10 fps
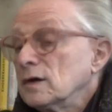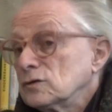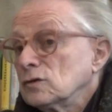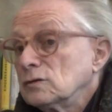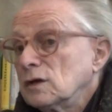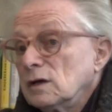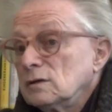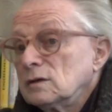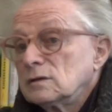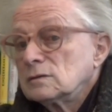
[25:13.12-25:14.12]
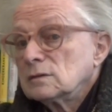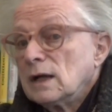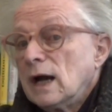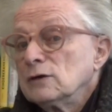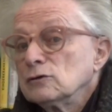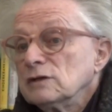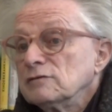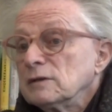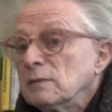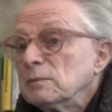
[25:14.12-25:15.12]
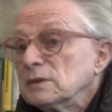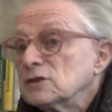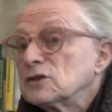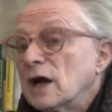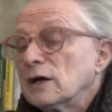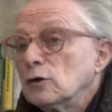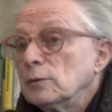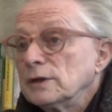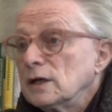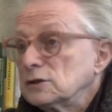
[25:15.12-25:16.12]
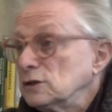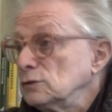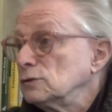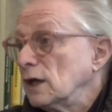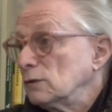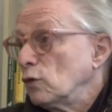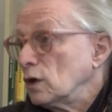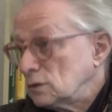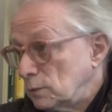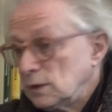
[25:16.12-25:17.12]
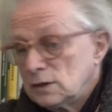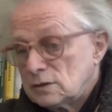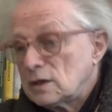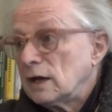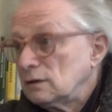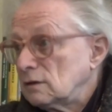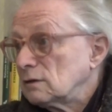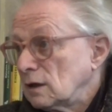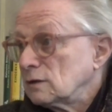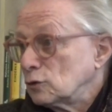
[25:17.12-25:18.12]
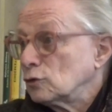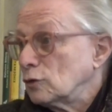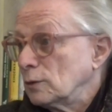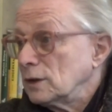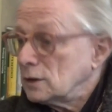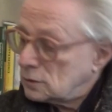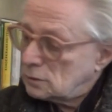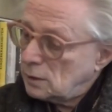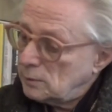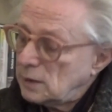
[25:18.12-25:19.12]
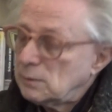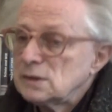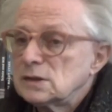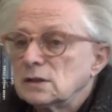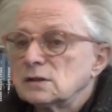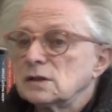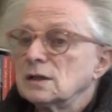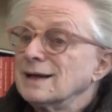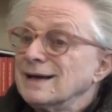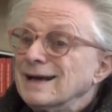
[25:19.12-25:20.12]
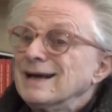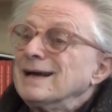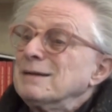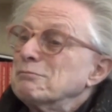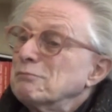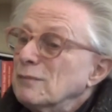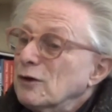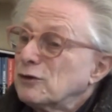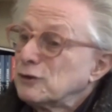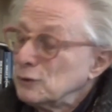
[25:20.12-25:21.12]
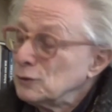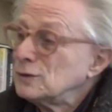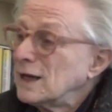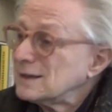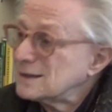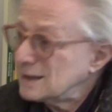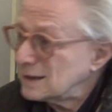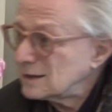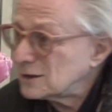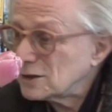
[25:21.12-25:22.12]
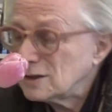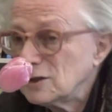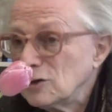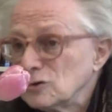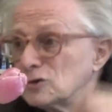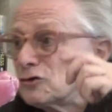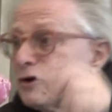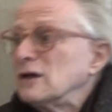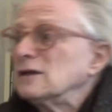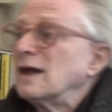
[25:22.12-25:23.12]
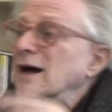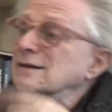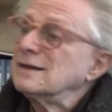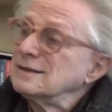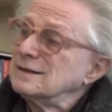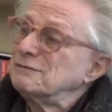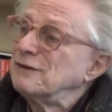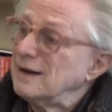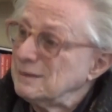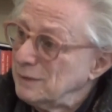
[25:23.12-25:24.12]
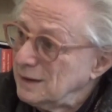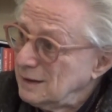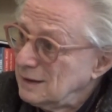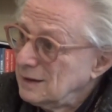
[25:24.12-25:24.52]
so there, I don't even remember this guy Kobayashi, who that was, but it's signed to Kobayashi, and I make my signature. Through that signature, the Australian identified me,